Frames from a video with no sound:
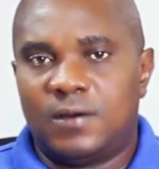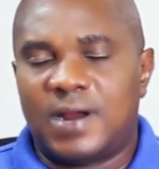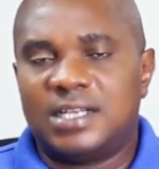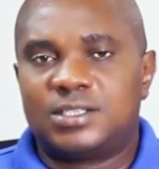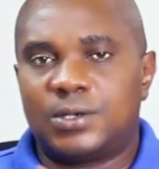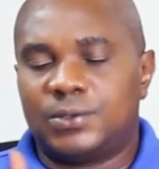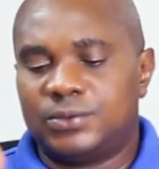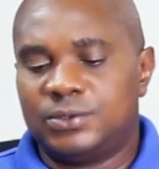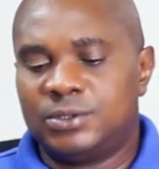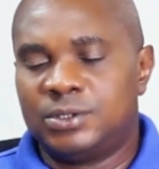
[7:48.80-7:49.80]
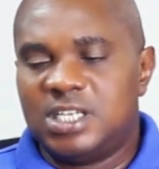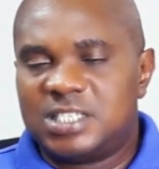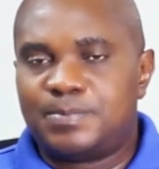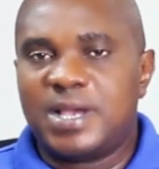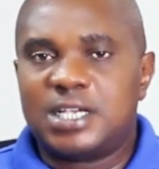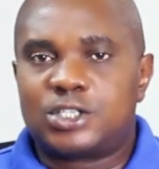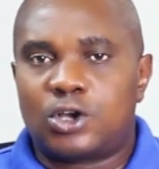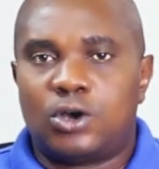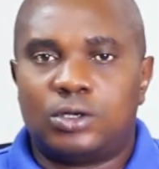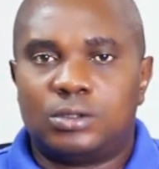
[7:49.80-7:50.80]
Right, so it's
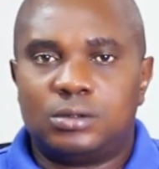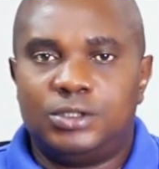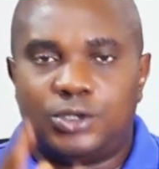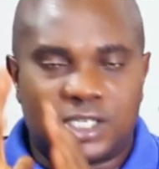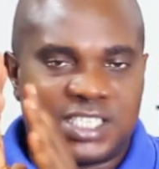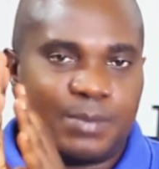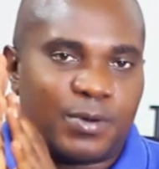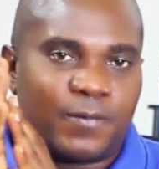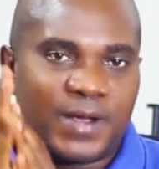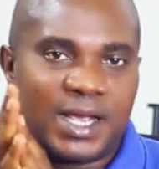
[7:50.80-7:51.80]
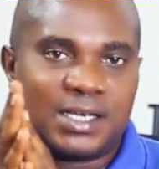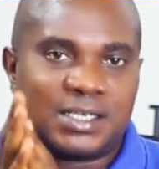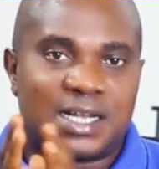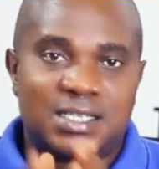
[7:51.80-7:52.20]
based on your shape of head.